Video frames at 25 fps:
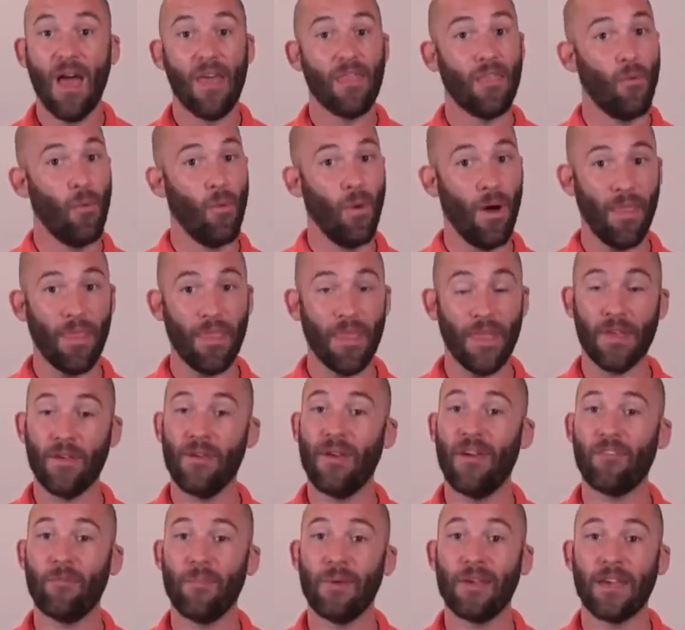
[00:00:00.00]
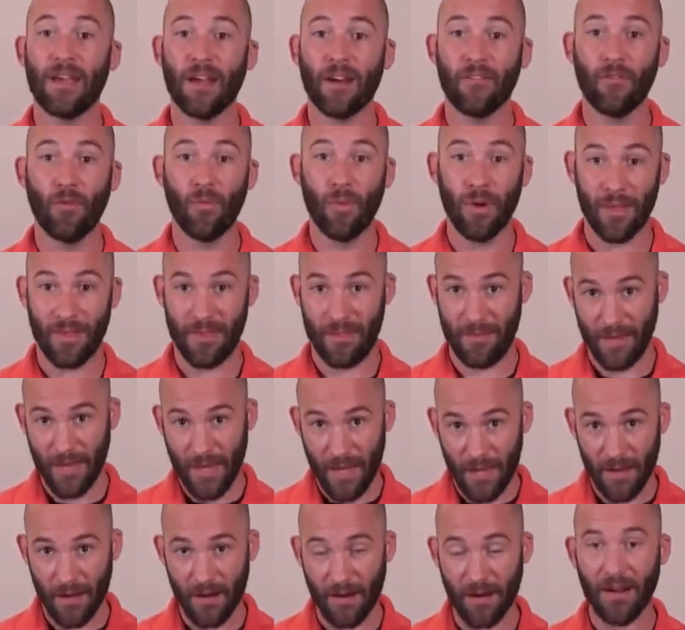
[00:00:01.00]
The one thing you have to be careful
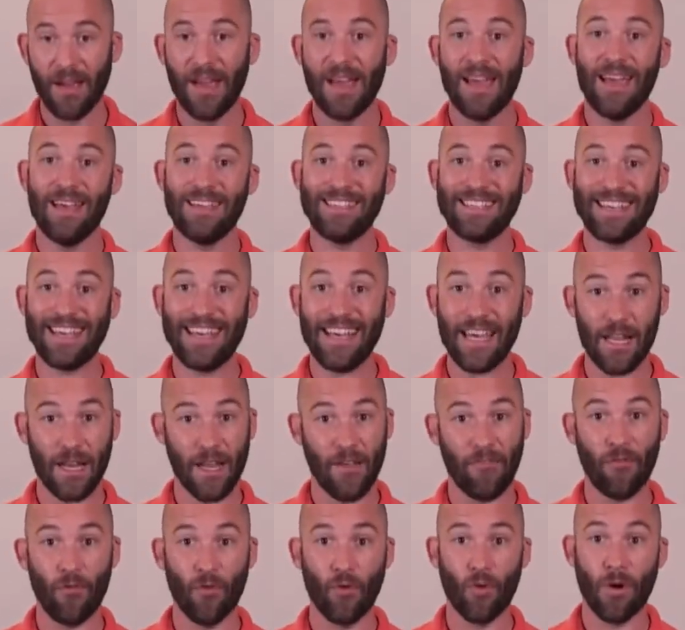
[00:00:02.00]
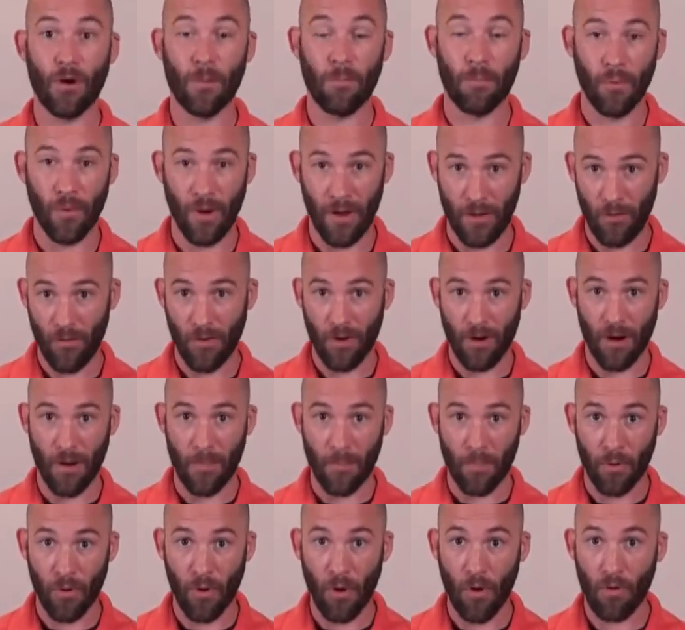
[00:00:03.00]
with here is, again, if you are a
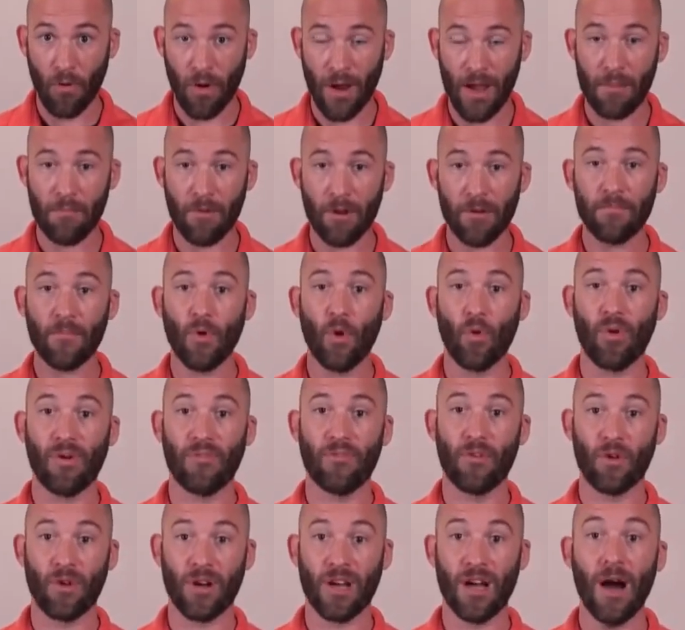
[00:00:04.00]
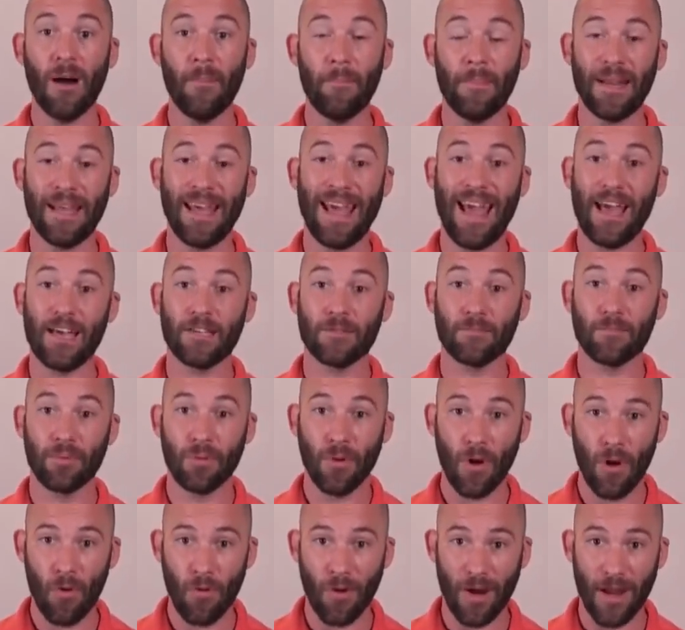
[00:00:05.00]
programmer, or if your company has
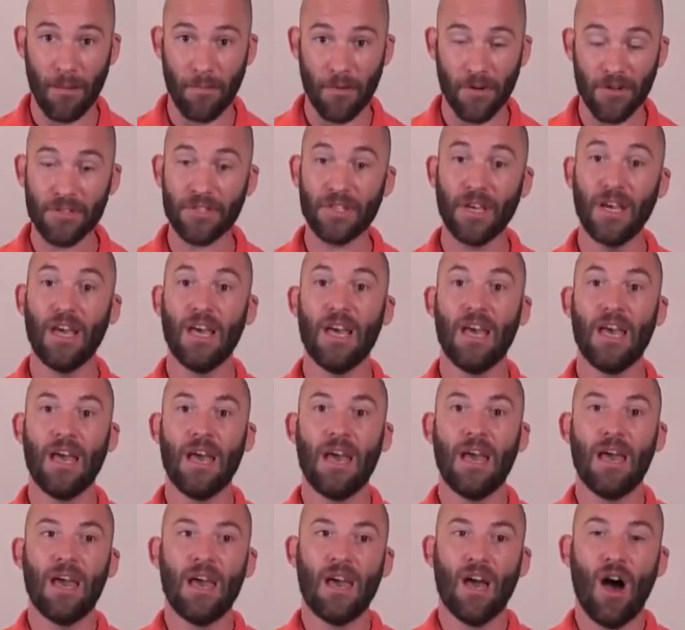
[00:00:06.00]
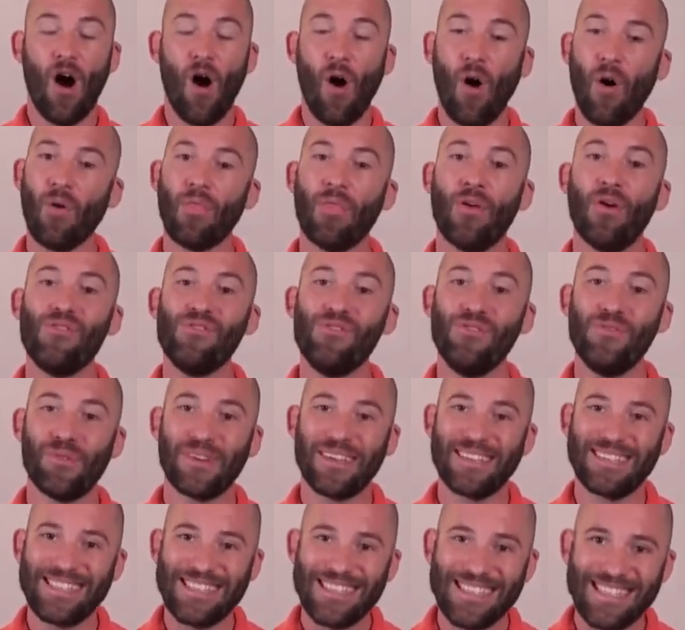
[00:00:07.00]
programmers, although you
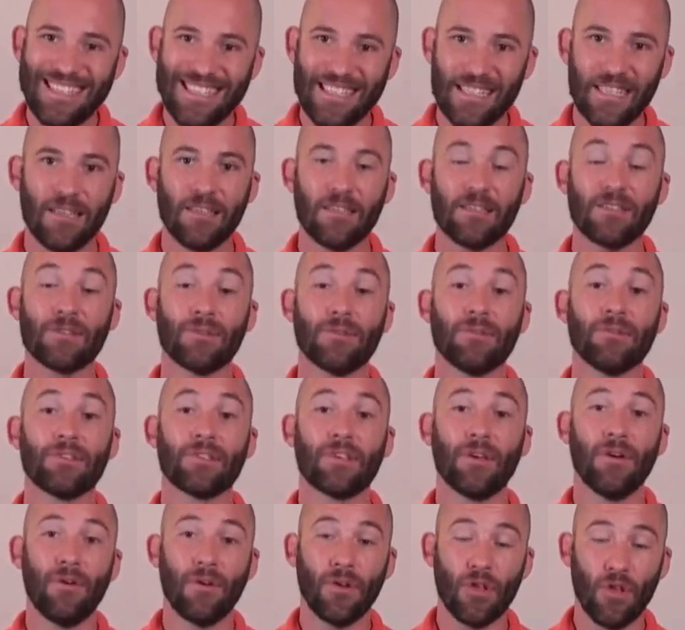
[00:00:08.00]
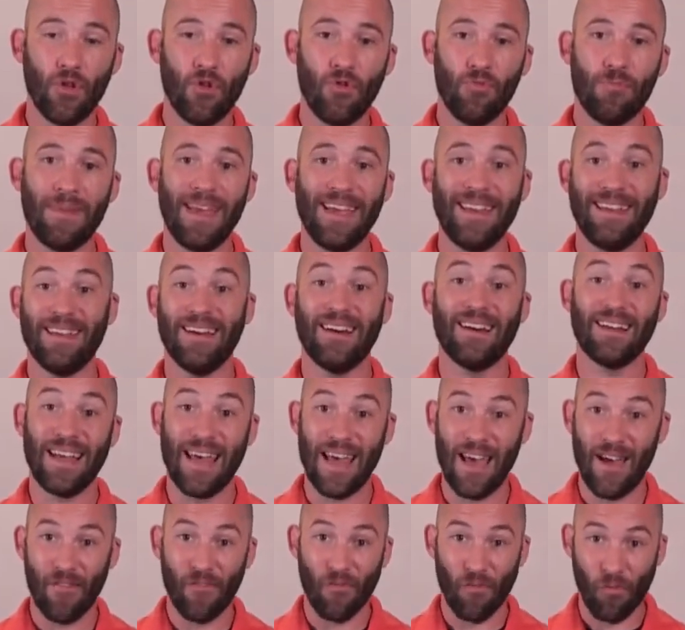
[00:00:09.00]
can see the source code, you may not
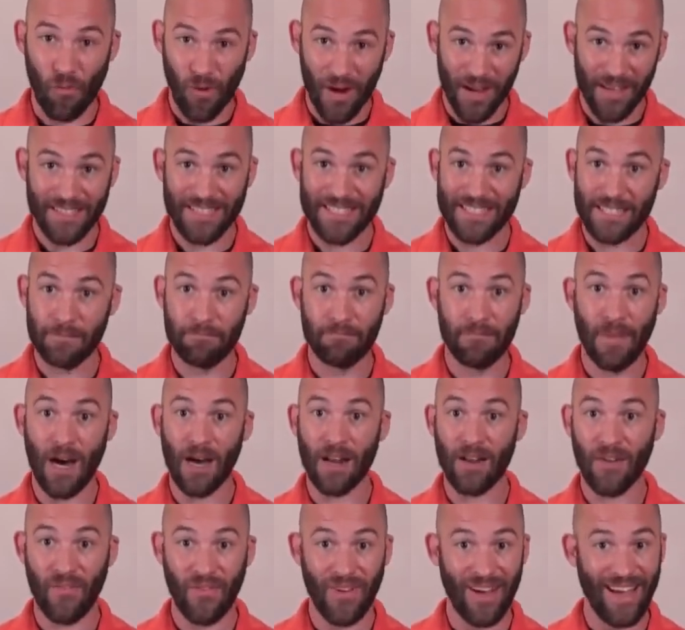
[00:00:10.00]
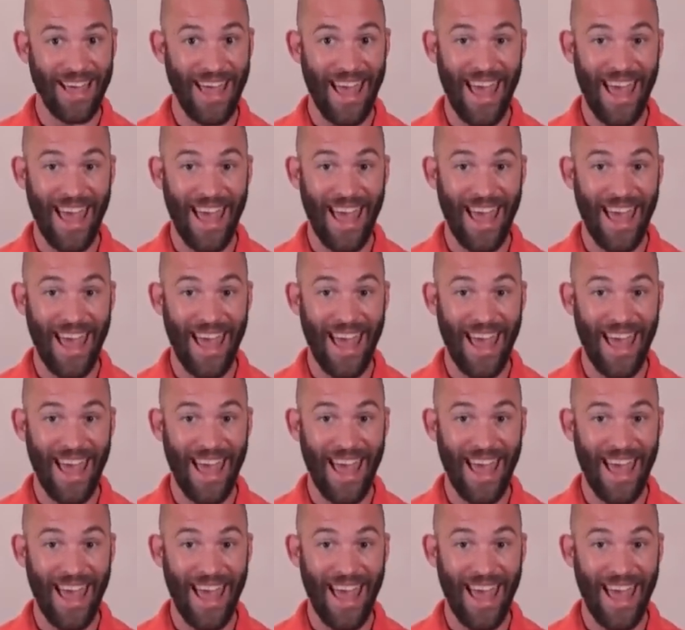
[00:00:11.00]
have rights to modify